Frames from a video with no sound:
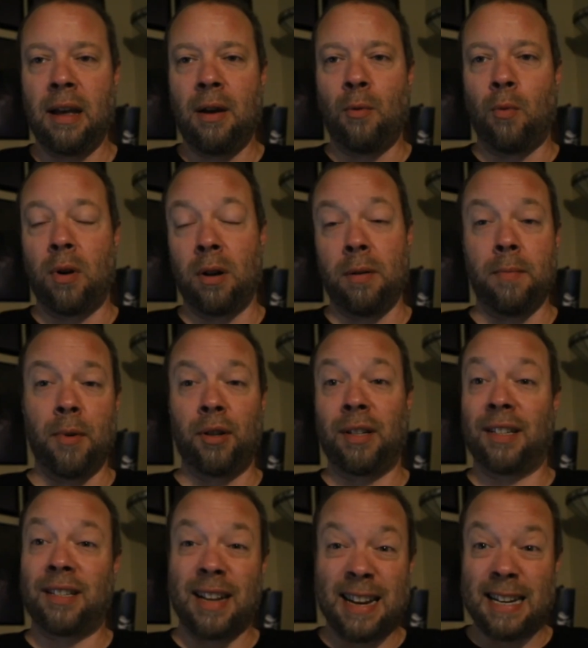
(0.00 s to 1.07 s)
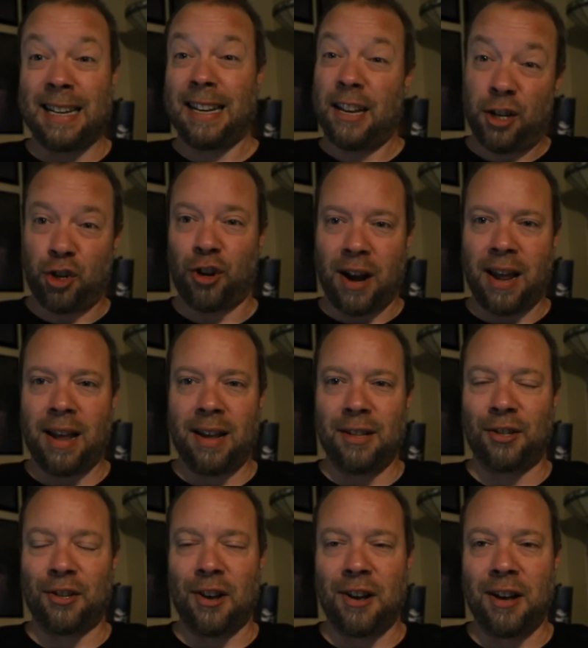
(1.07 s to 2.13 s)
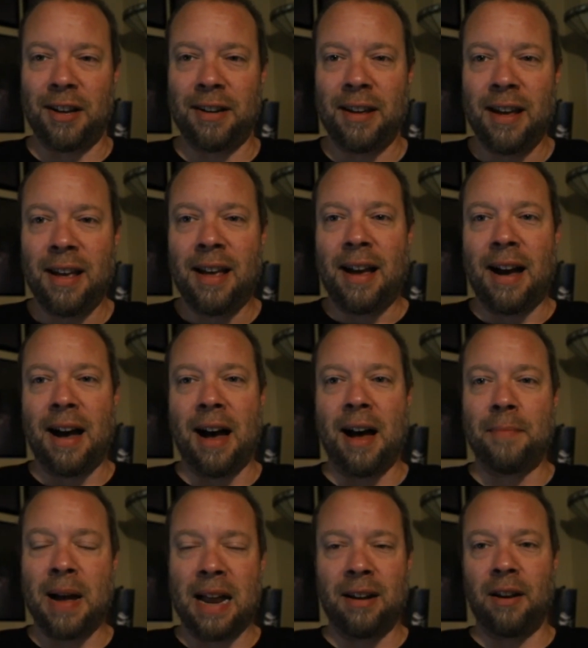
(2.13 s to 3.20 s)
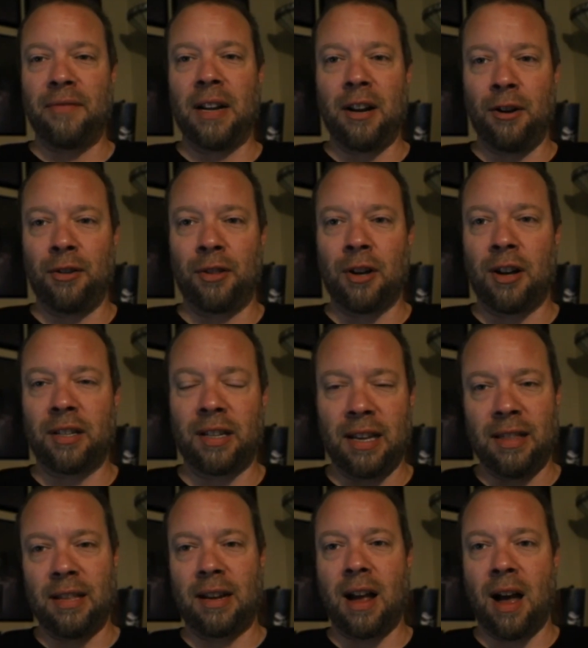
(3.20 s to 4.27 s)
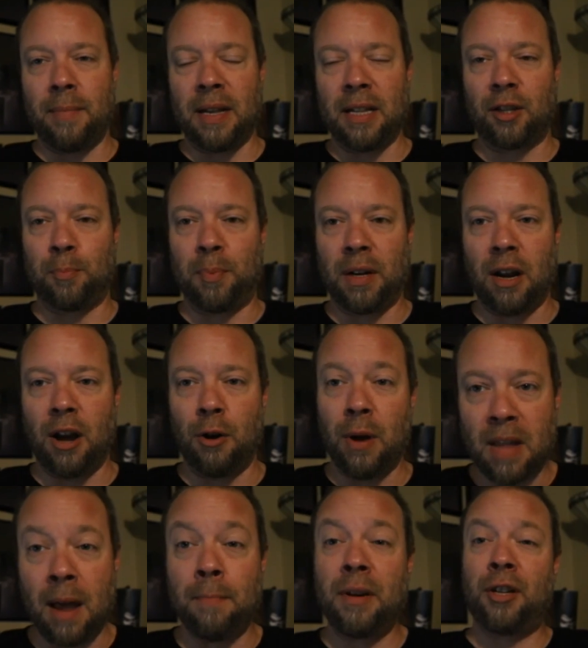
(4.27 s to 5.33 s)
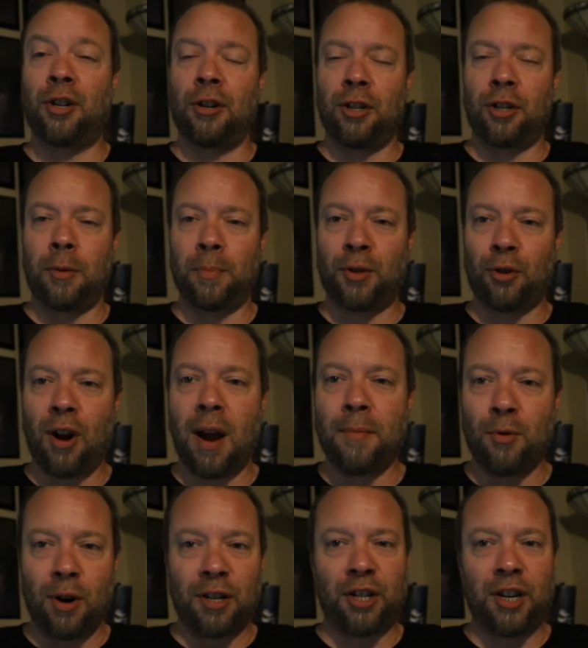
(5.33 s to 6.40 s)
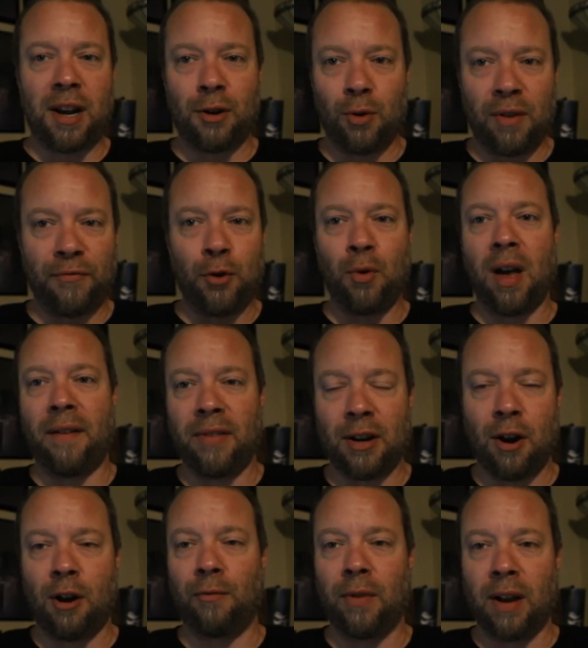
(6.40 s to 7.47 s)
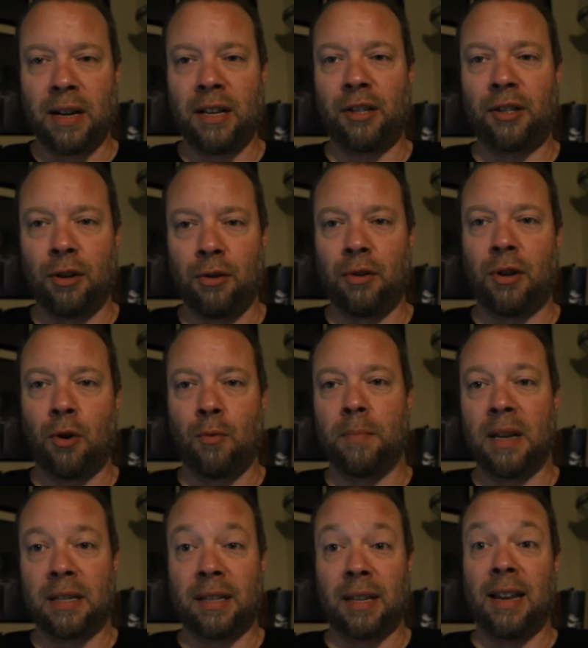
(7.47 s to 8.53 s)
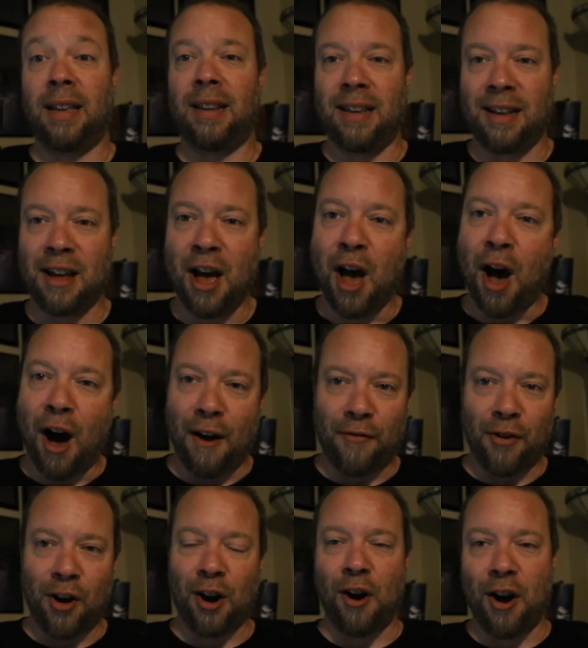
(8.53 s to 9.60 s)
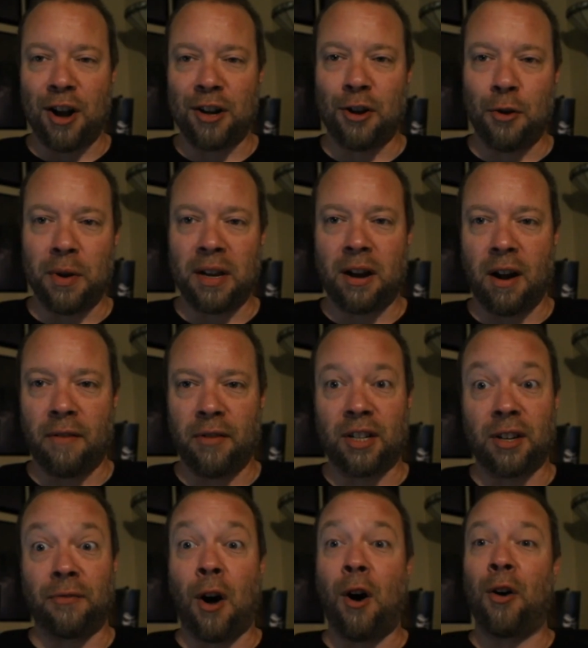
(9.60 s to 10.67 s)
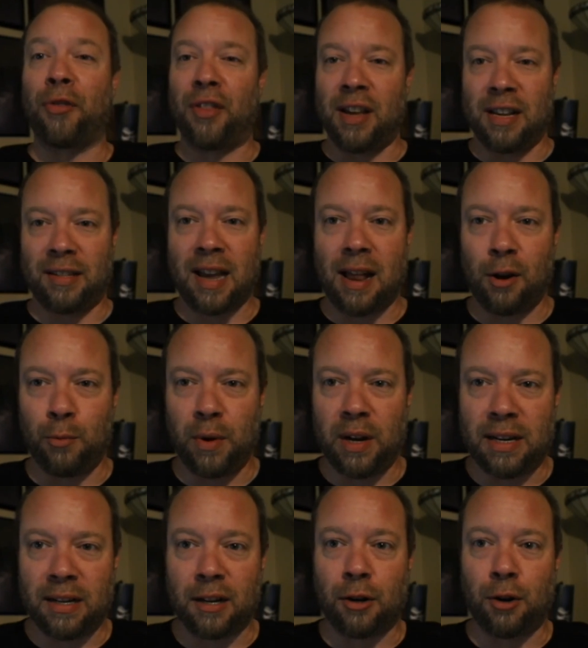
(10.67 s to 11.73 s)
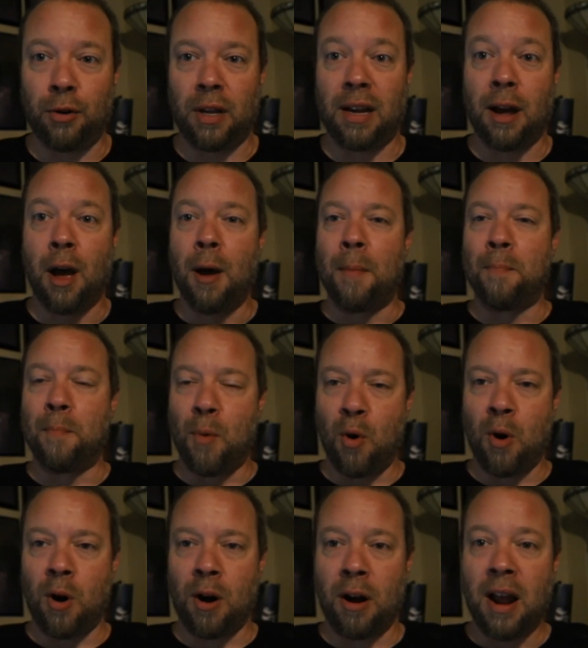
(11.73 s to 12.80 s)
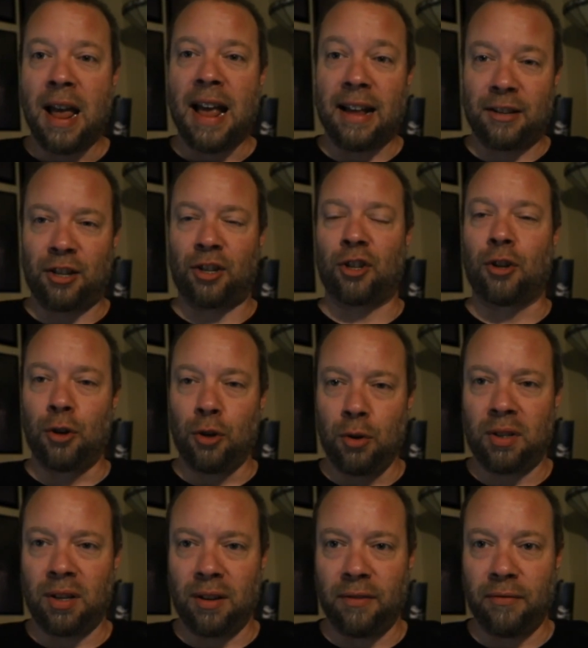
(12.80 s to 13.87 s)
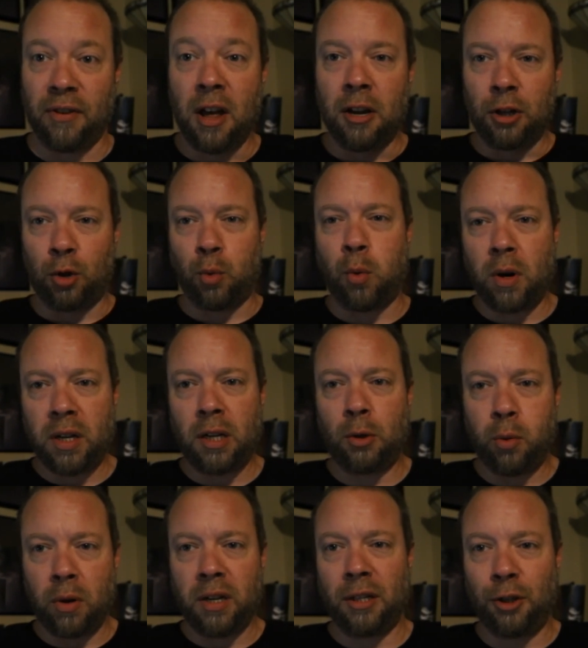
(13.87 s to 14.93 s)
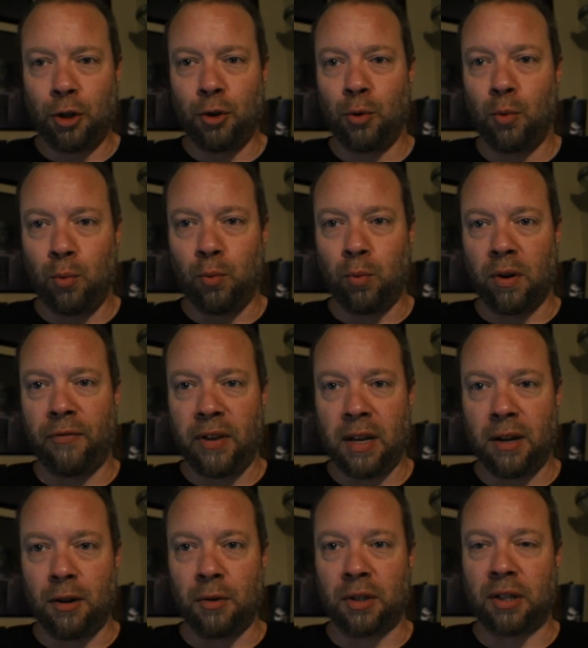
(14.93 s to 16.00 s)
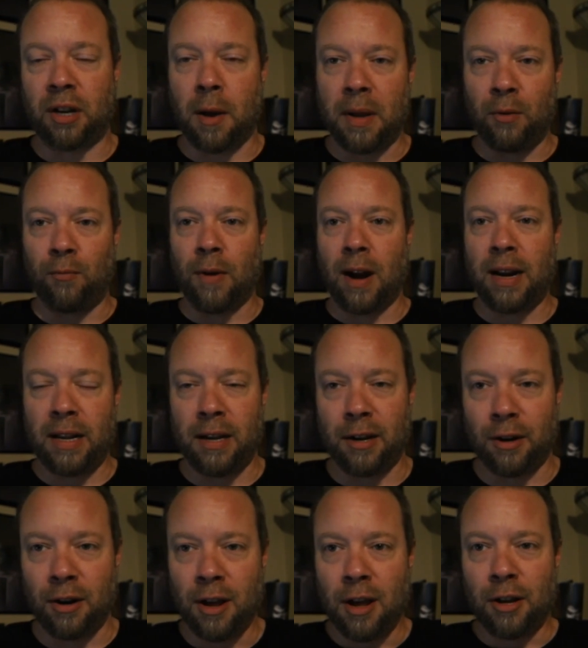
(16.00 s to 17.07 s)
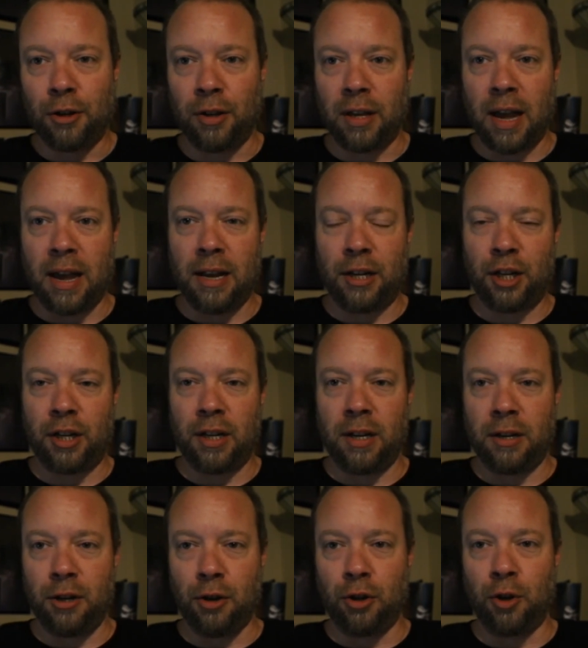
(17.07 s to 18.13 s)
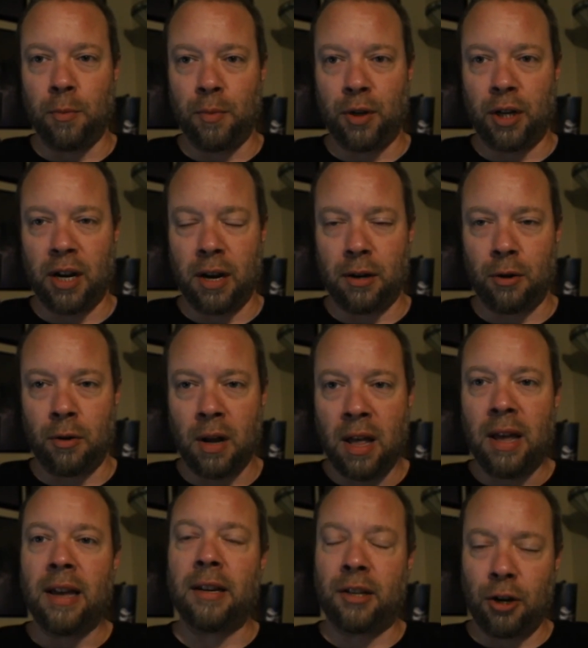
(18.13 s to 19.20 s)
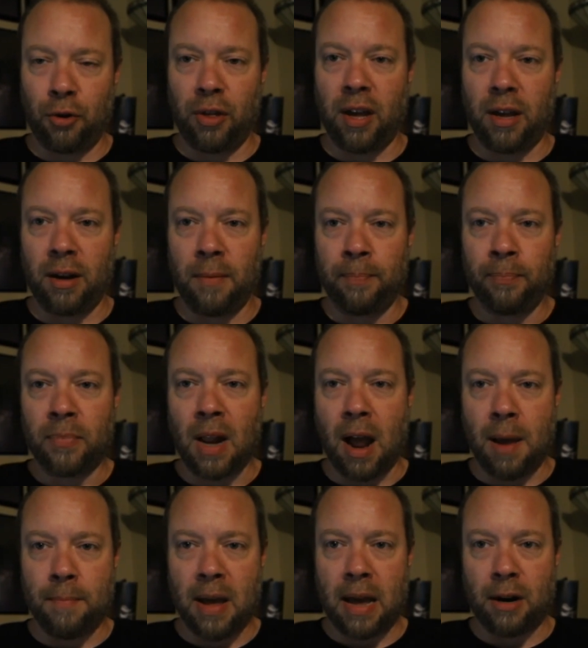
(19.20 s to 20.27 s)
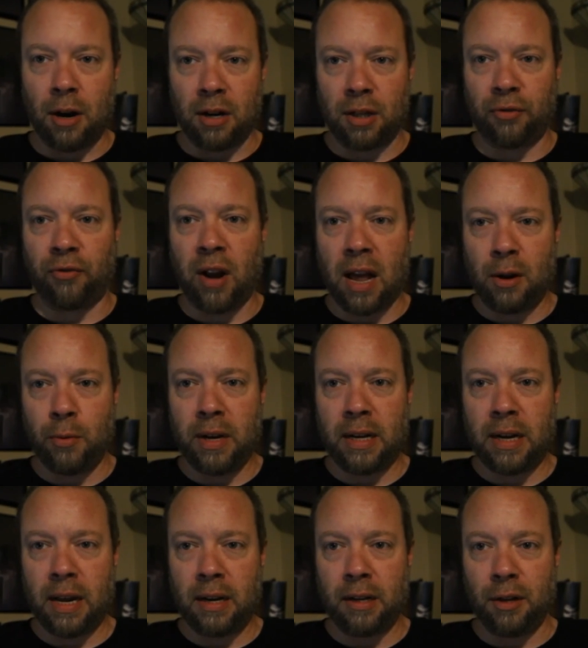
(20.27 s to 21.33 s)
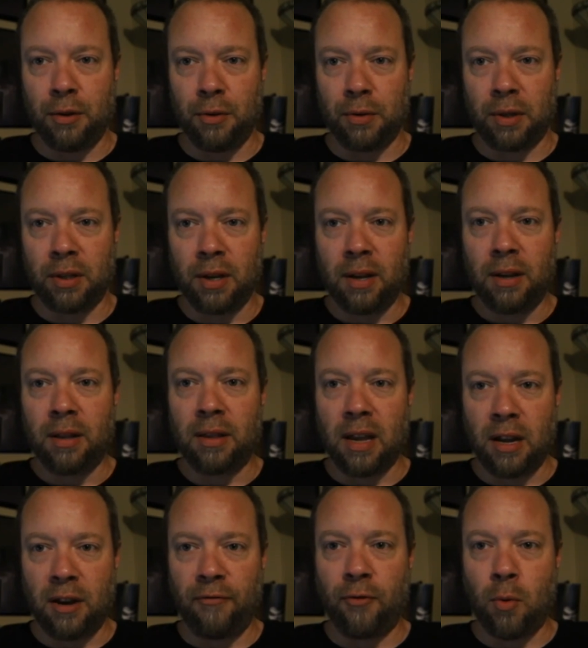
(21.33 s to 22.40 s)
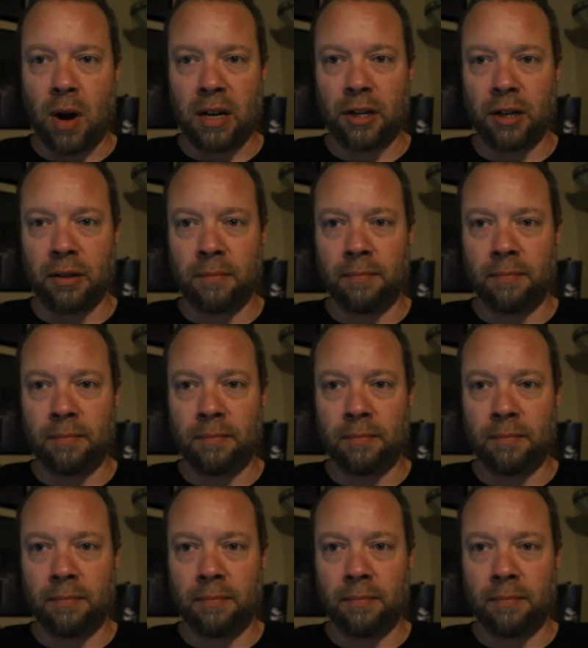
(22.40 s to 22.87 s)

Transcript: What are you most excited to get your hands on? I'd love to hear your thoughts in the comments below. And be sure to subscribe to our channel if you haven't already so you don't miss any of our ongoing coverage of all things Halloween, including more exclusive 2022 reveals coming right here to the HDN YouTube channel. Until then, I'm Matt Arts for Halloween Daily News. Thank you for watching.